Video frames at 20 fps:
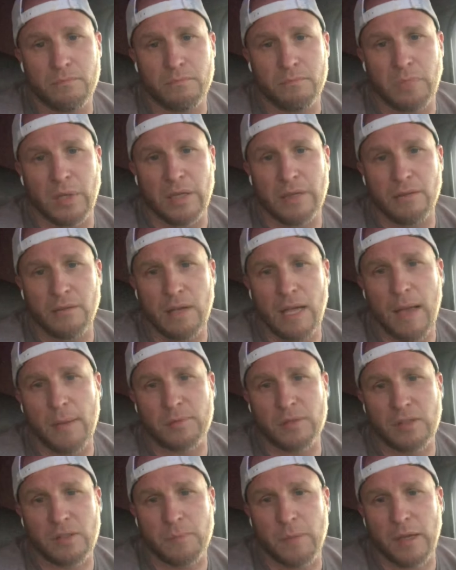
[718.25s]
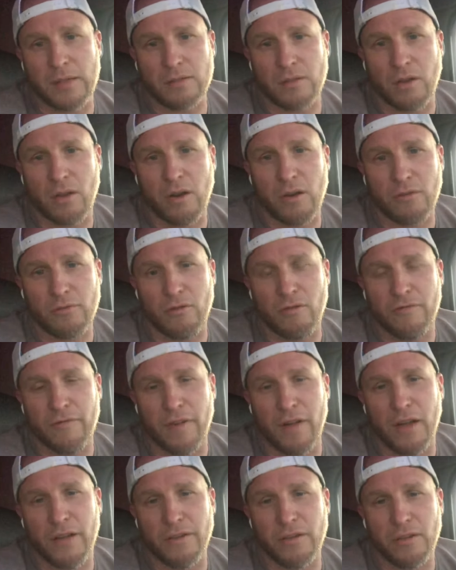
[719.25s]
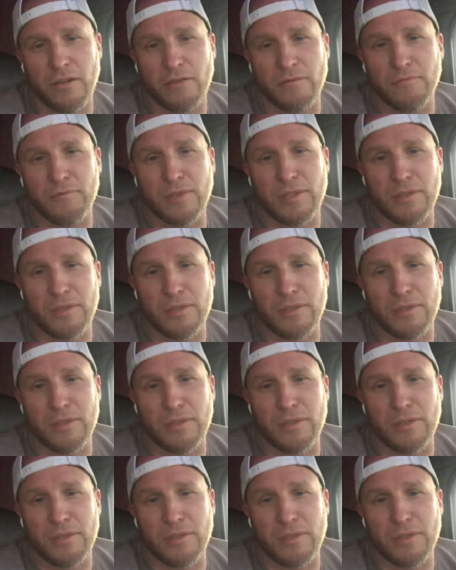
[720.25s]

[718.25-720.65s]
But absence makes the heart grow fonder, and when